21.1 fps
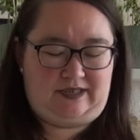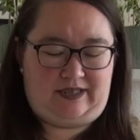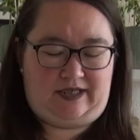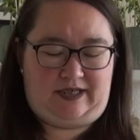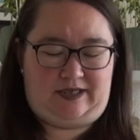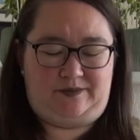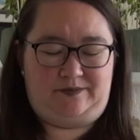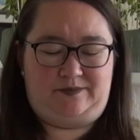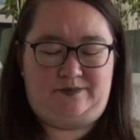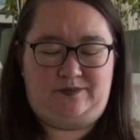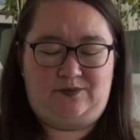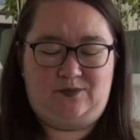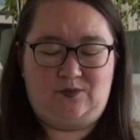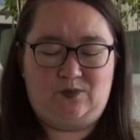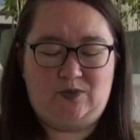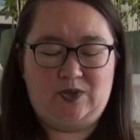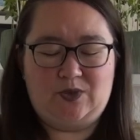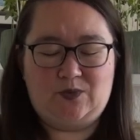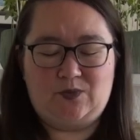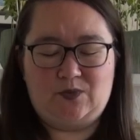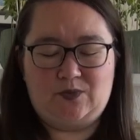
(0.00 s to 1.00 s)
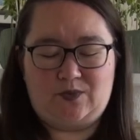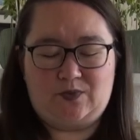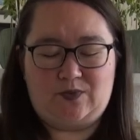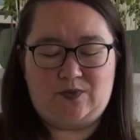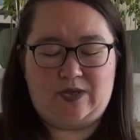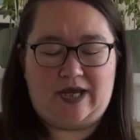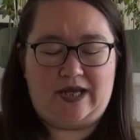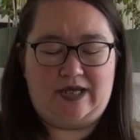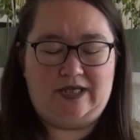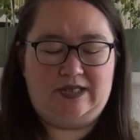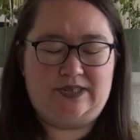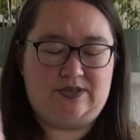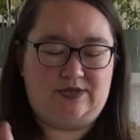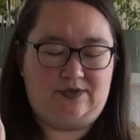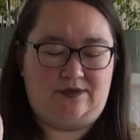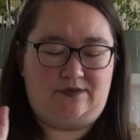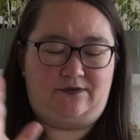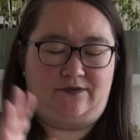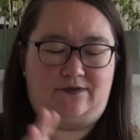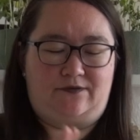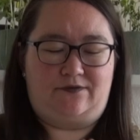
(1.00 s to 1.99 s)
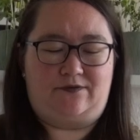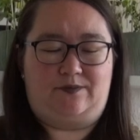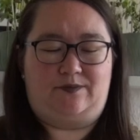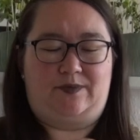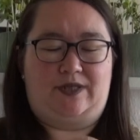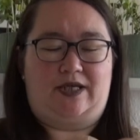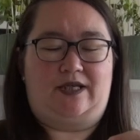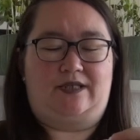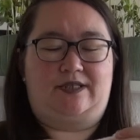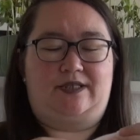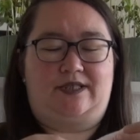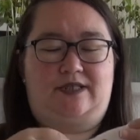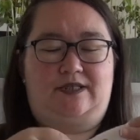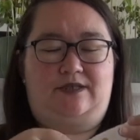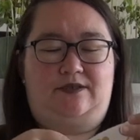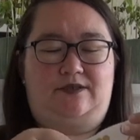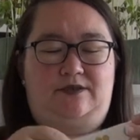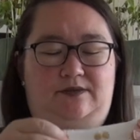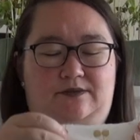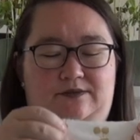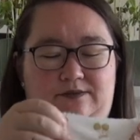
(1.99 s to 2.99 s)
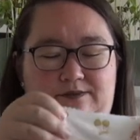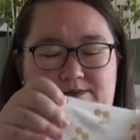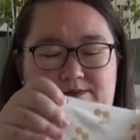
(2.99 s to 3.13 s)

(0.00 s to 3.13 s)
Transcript: Yeah, we're ways off from that, so